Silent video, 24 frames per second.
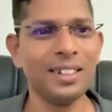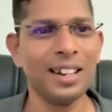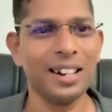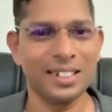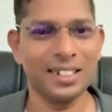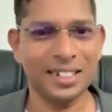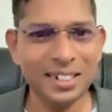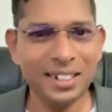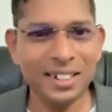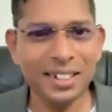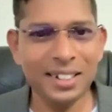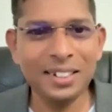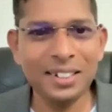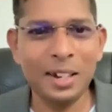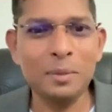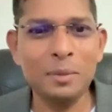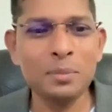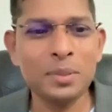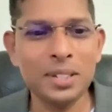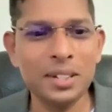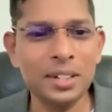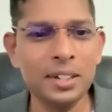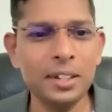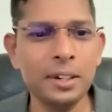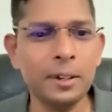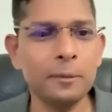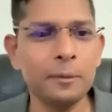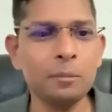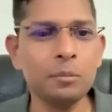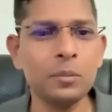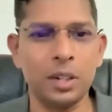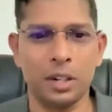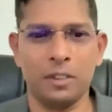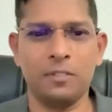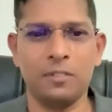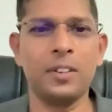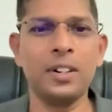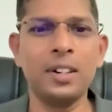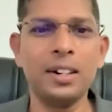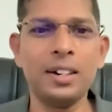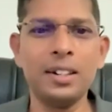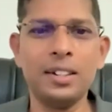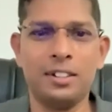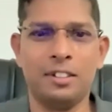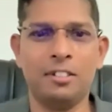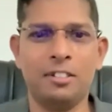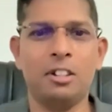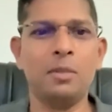Attending MCM,
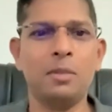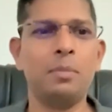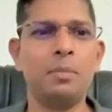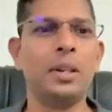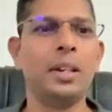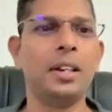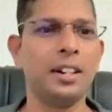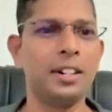definitely he will be